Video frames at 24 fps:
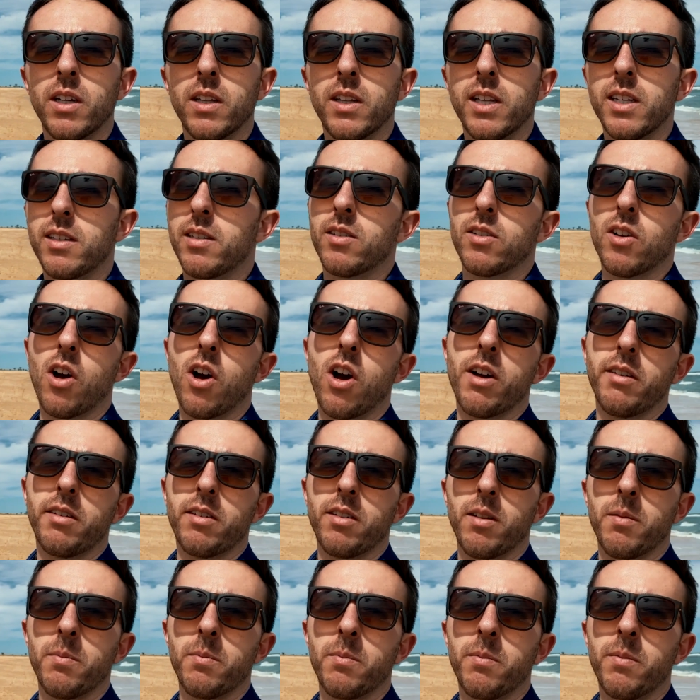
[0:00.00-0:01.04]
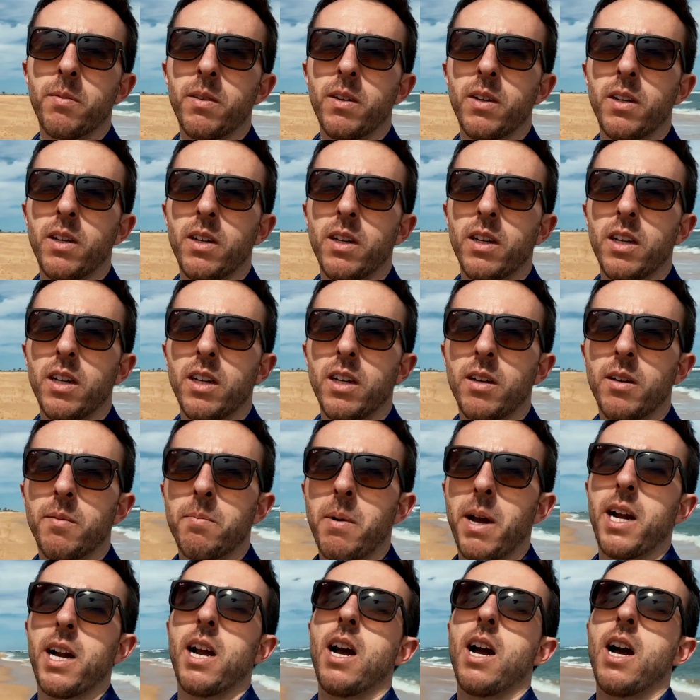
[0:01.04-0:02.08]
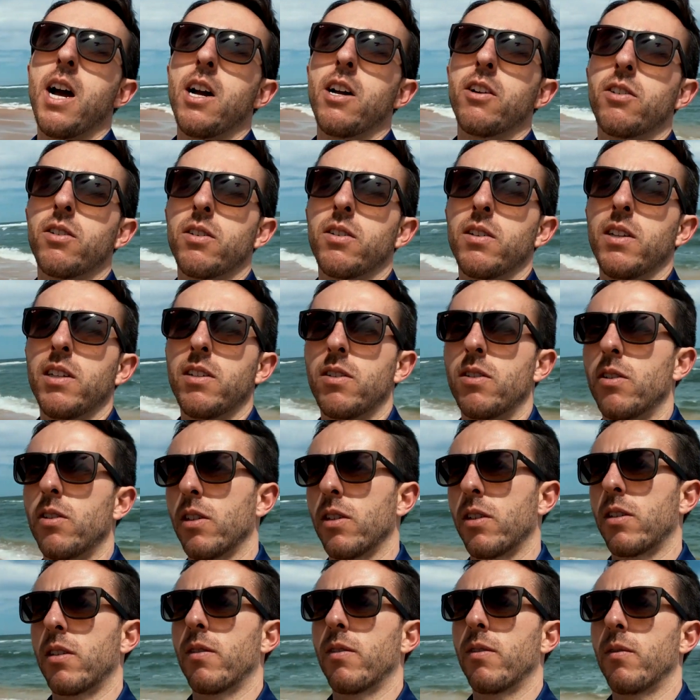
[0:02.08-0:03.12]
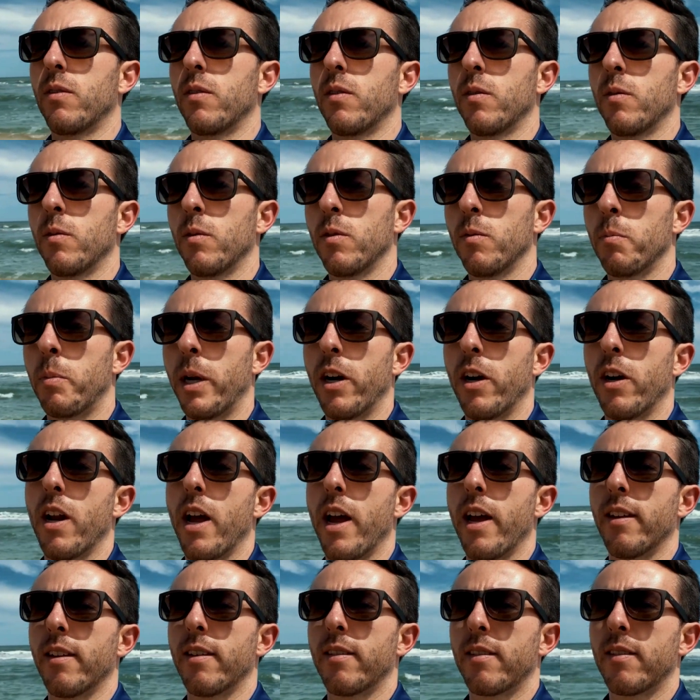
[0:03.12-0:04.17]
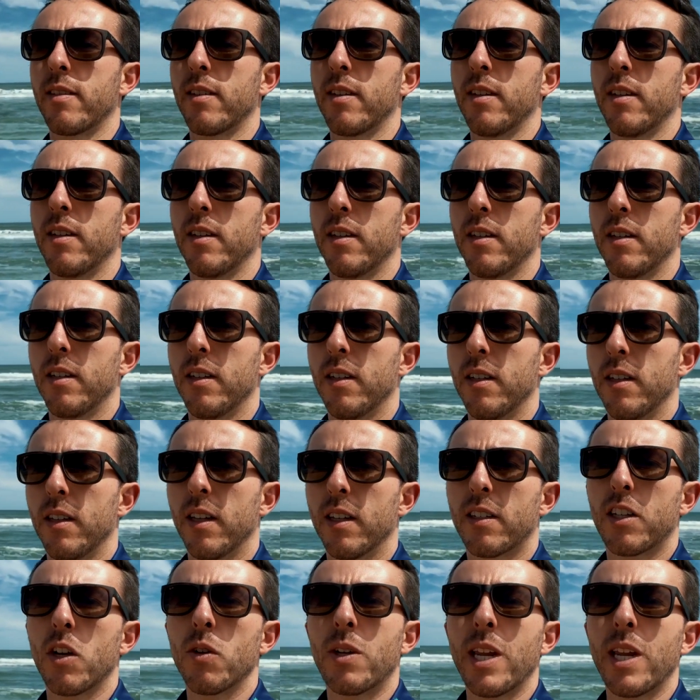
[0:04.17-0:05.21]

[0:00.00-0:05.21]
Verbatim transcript: This is awesome. My gosh, this is just paradise. Let's go